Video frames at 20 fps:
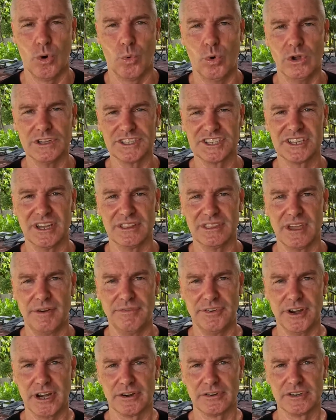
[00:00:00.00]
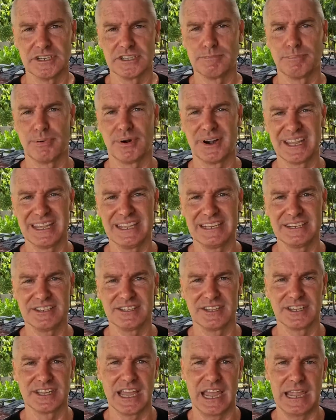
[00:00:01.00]
what South Africa is bringing
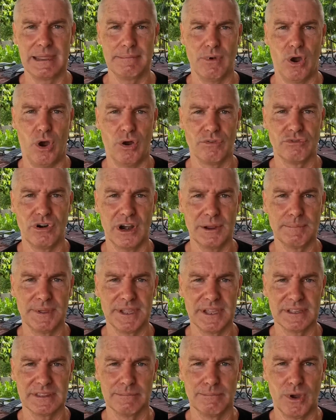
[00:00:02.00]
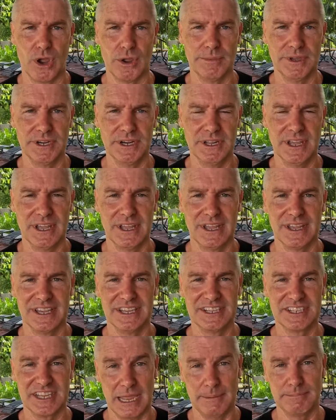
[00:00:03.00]
to the game of rugby at the moment
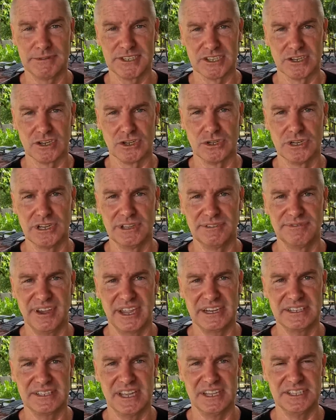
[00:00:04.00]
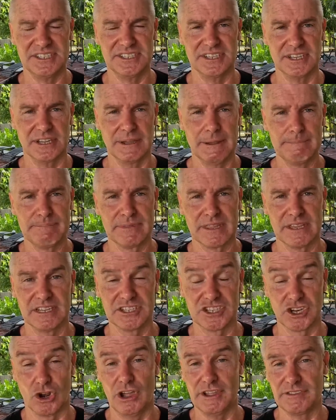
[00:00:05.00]
is absolutely fantastic.
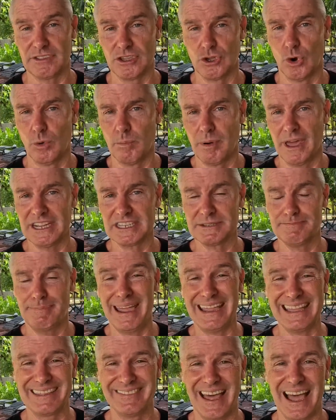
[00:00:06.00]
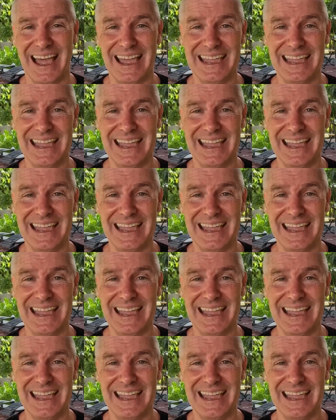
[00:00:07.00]
It's like the All Blacks back in the